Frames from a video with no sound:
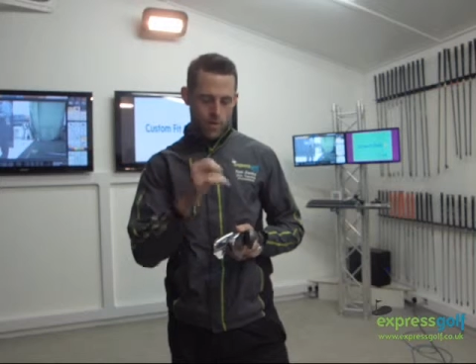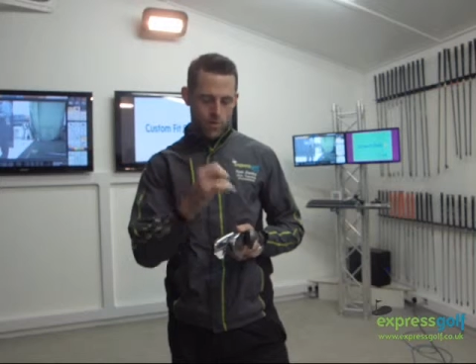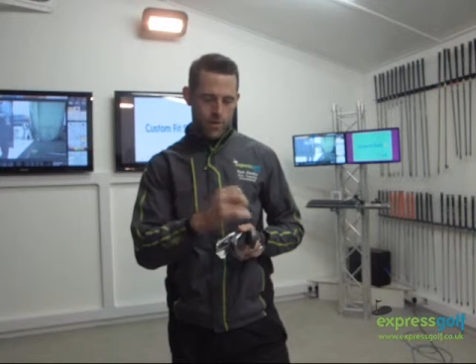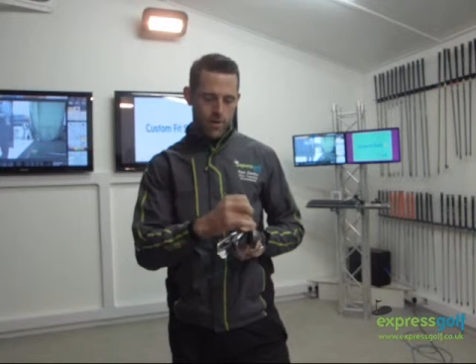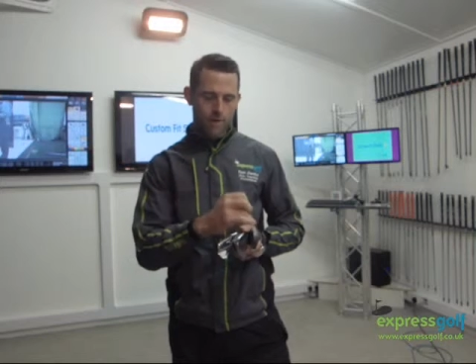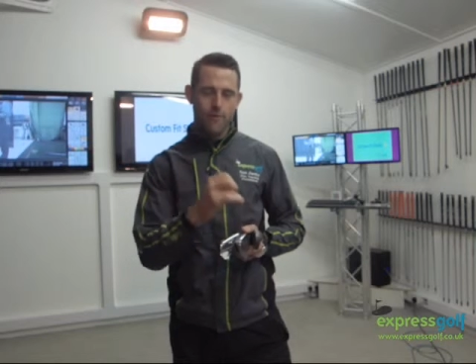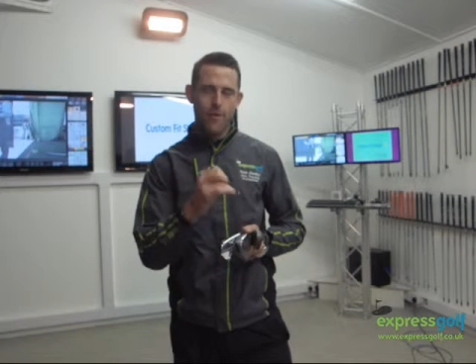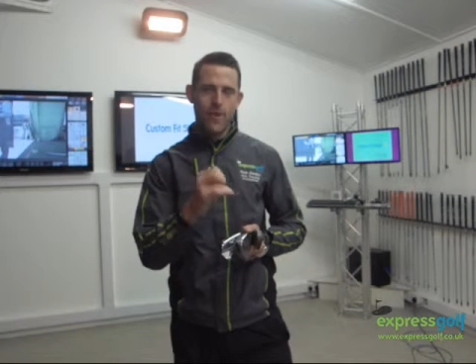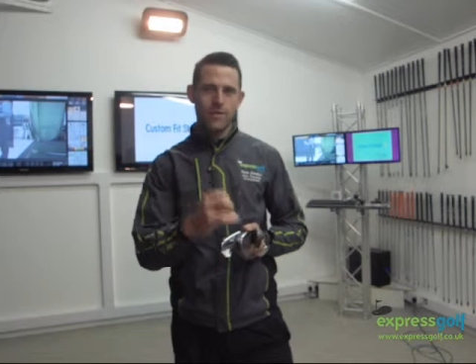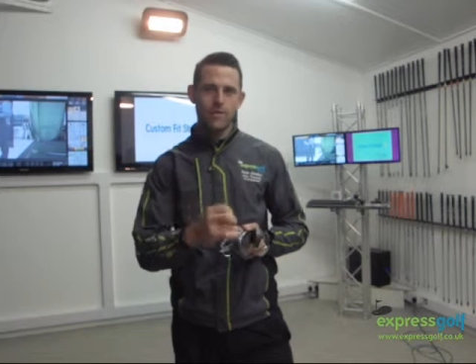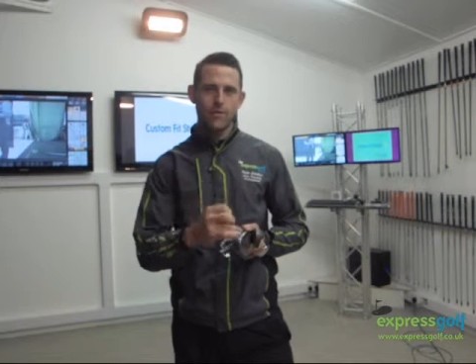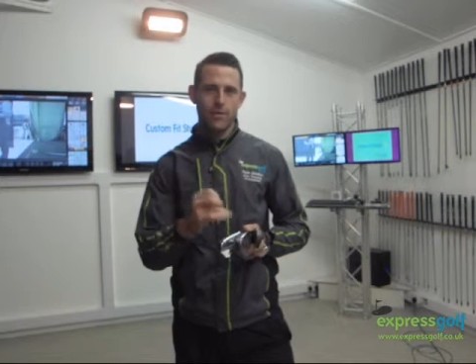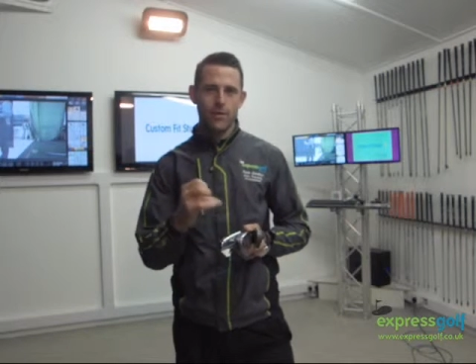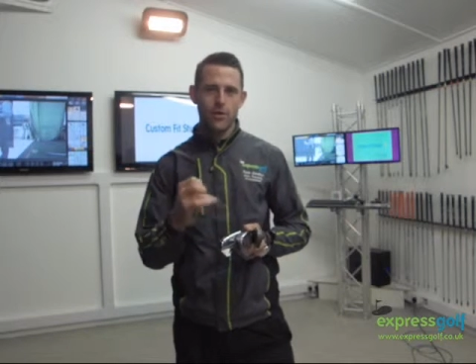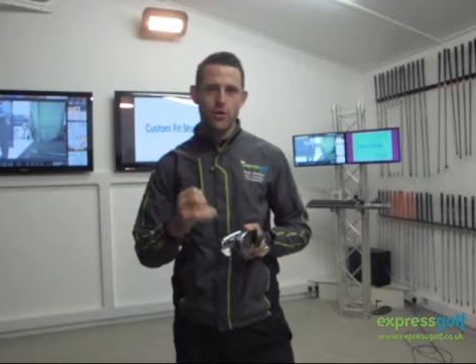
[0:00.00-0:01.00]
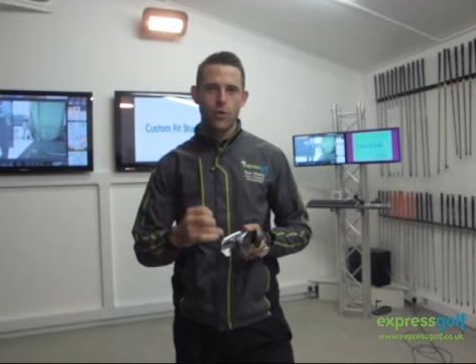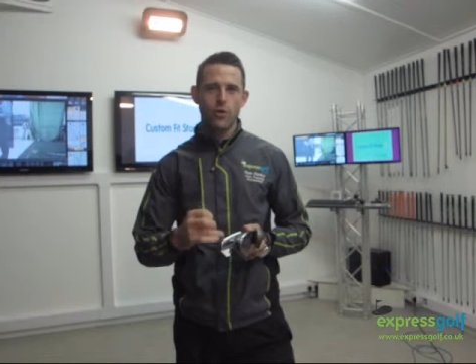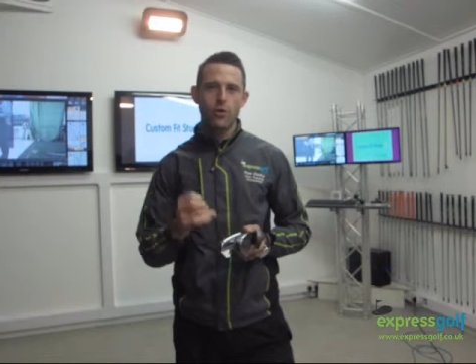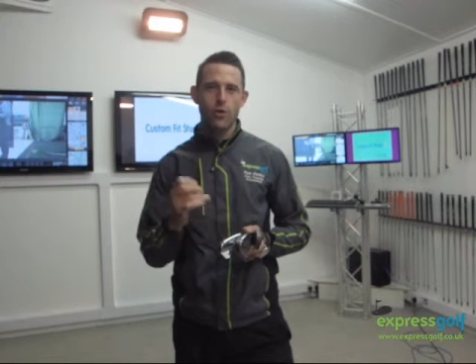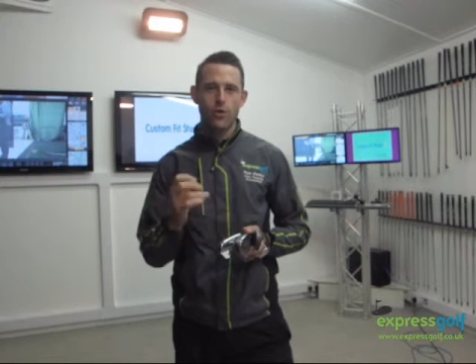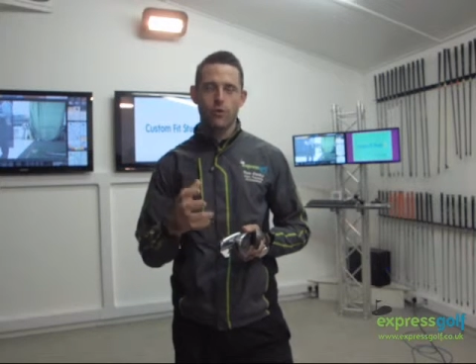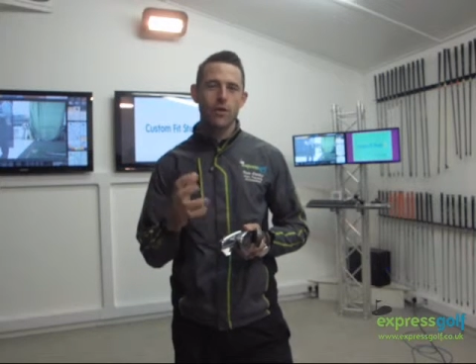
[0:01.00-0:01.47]
that effectively there's
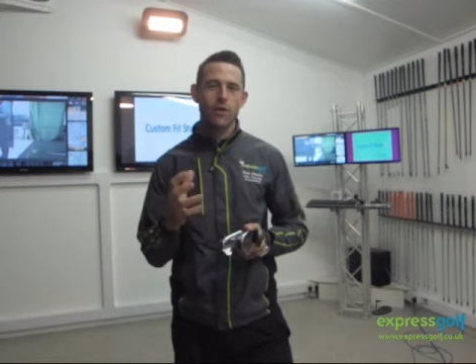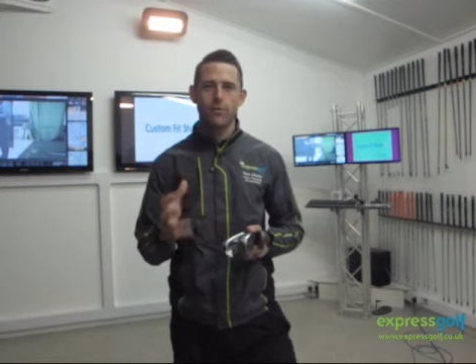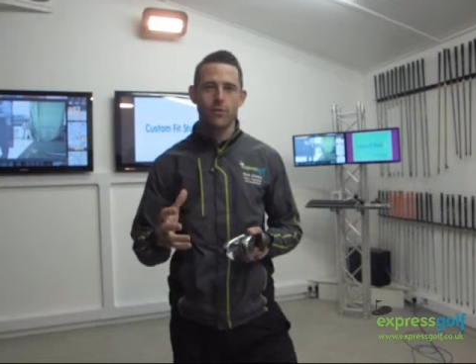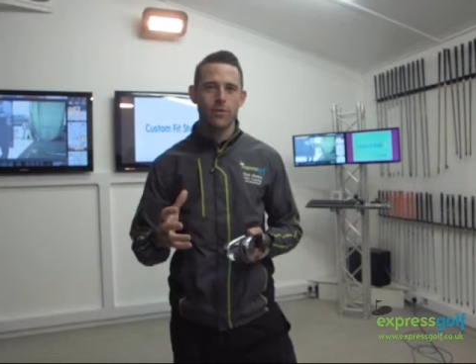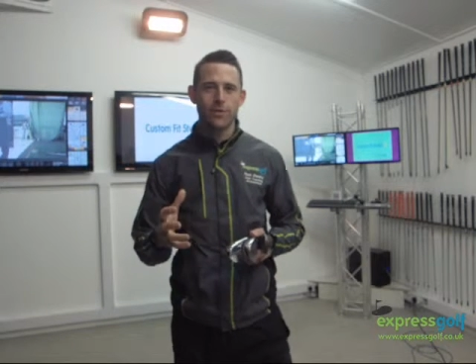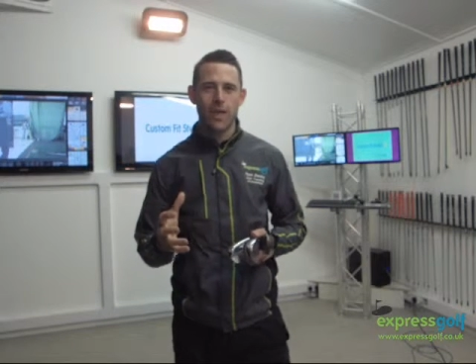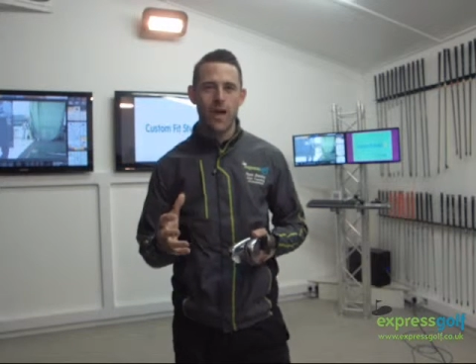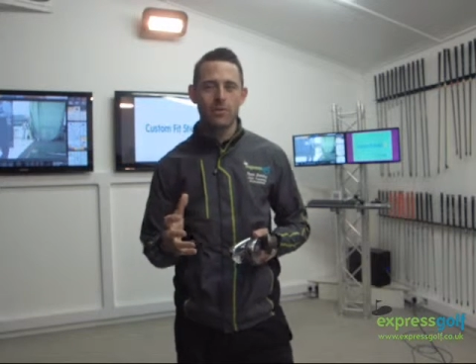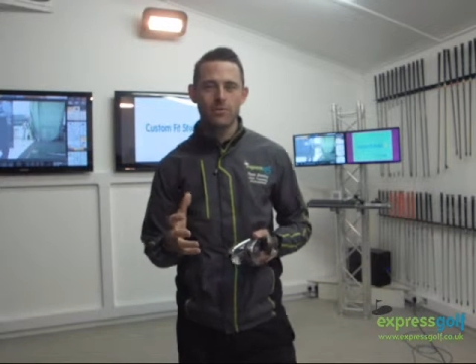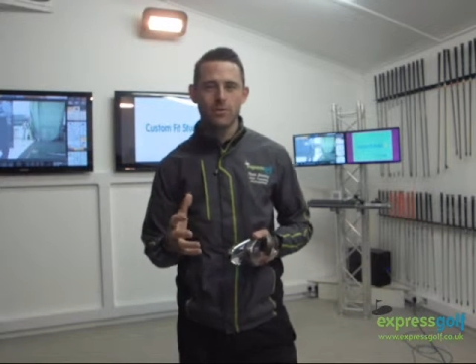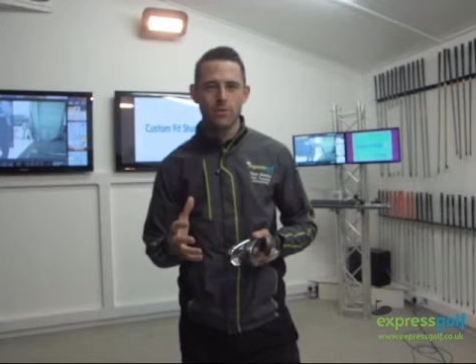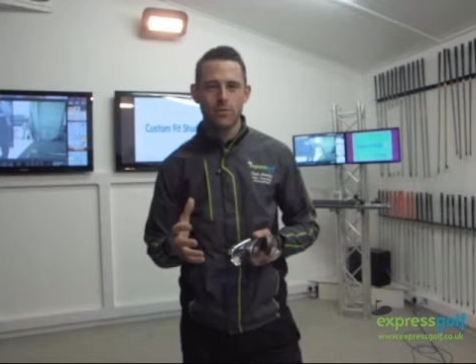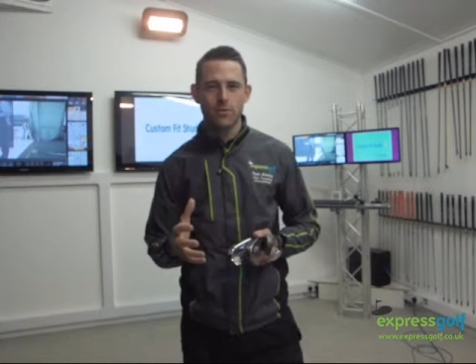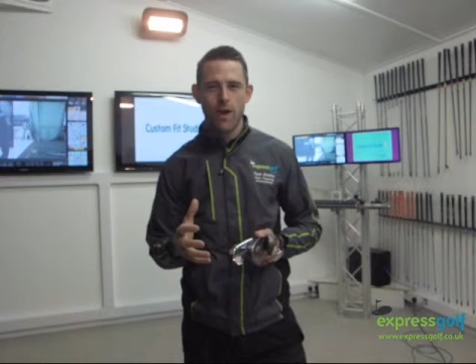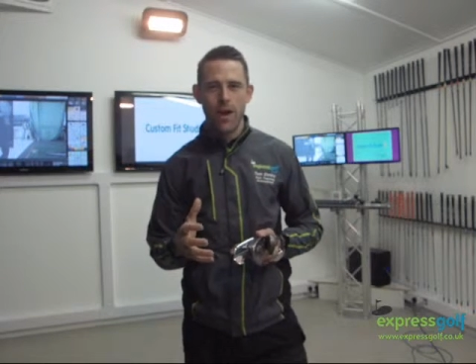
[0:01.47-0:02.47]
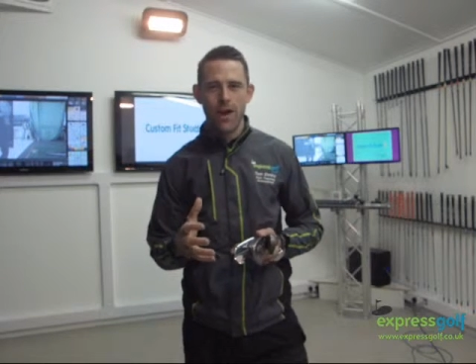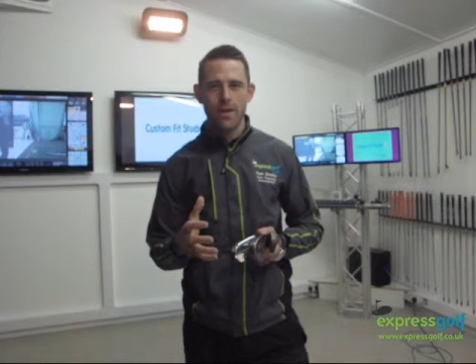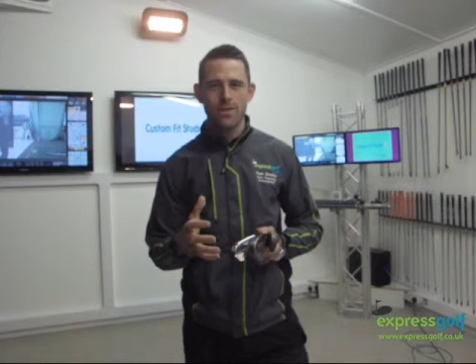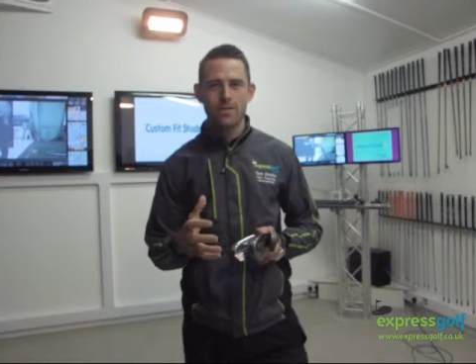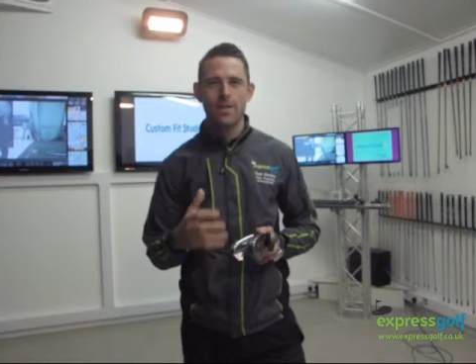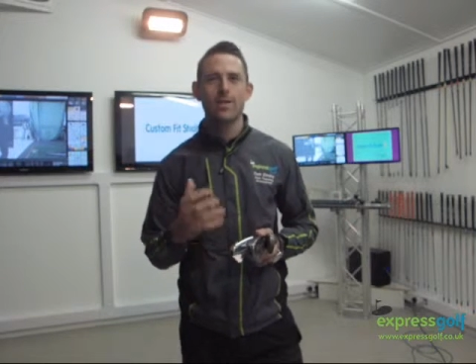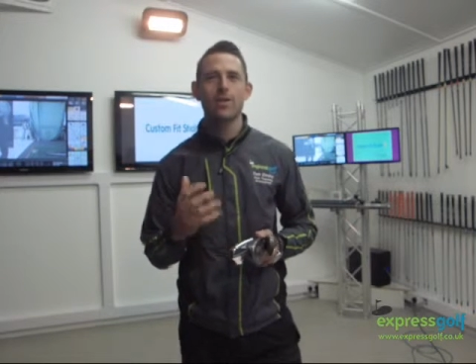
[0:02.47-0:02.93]
only three different types of
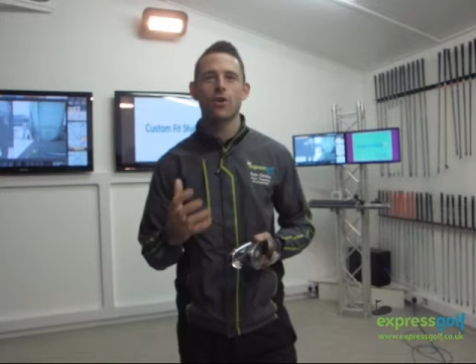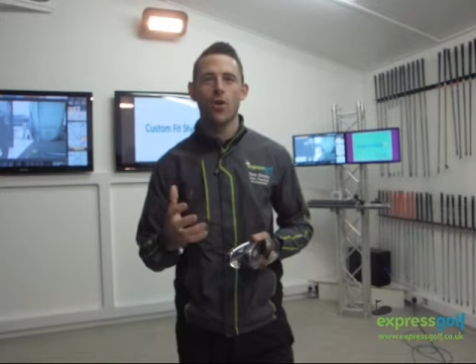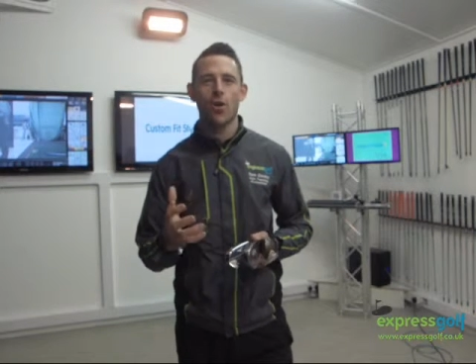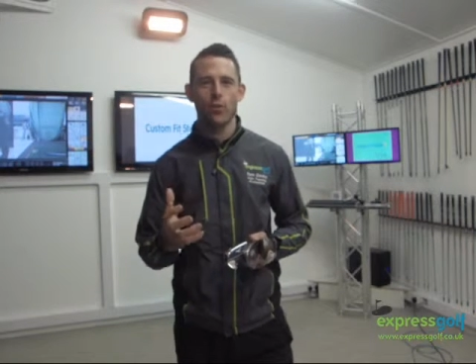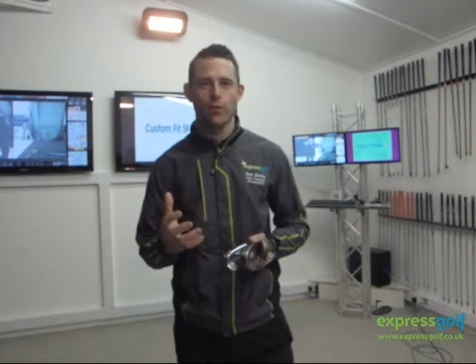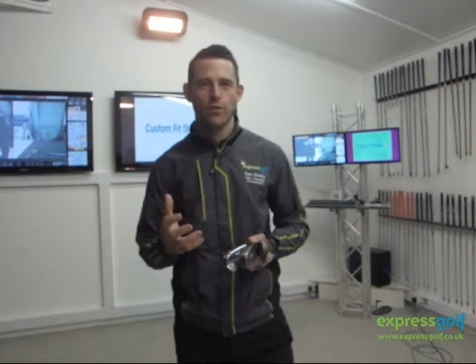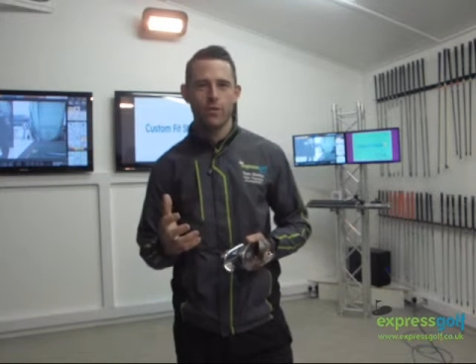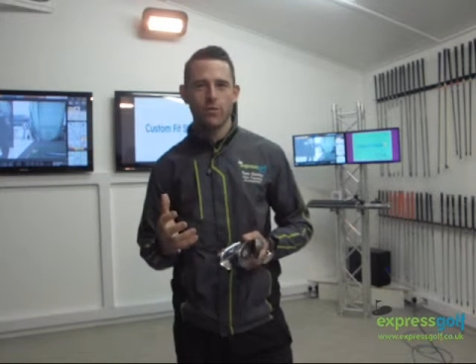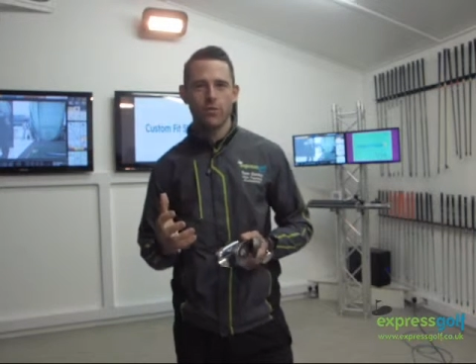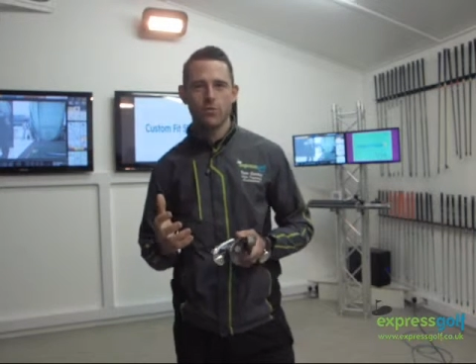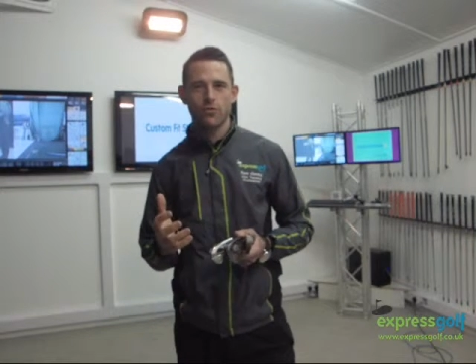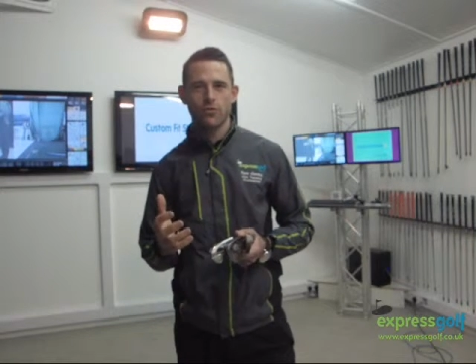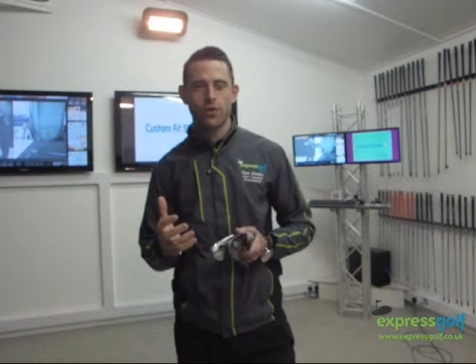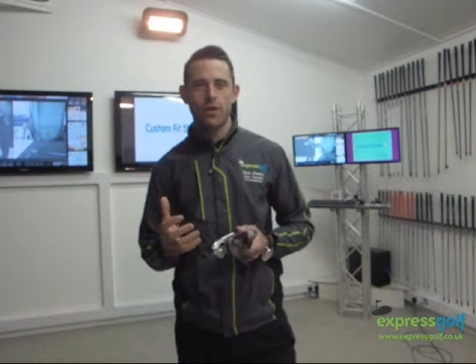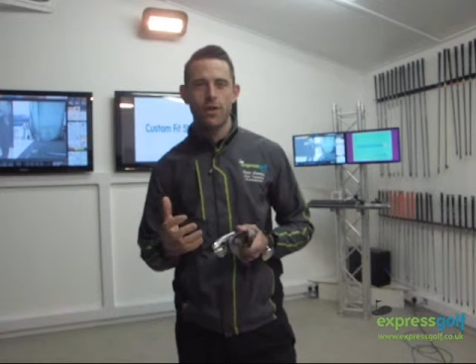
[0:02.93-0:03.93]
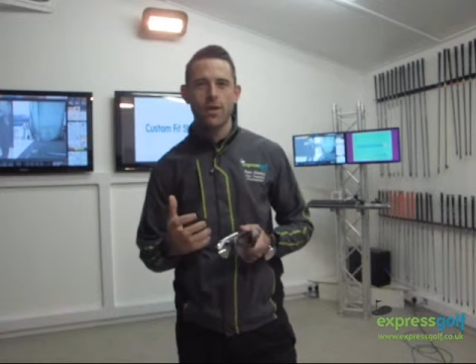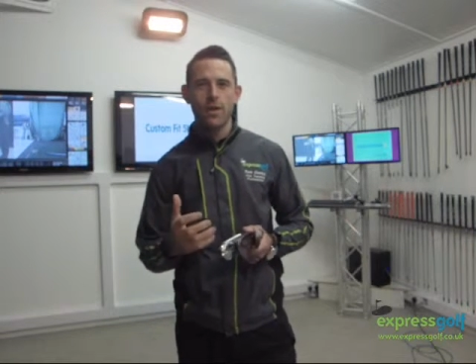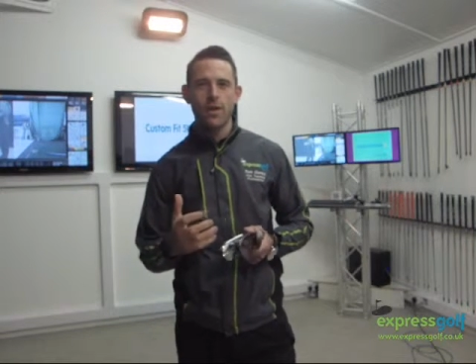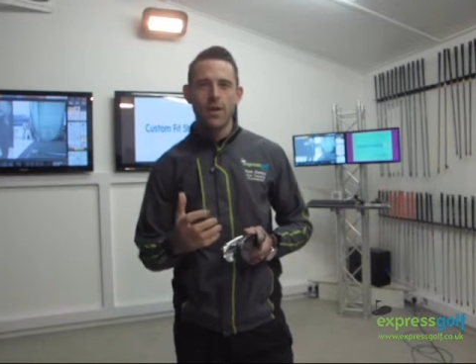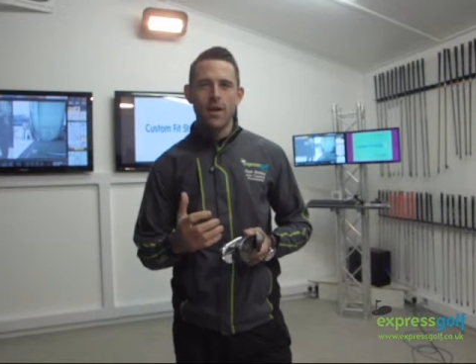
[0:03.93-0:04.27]
irons in the golf industry,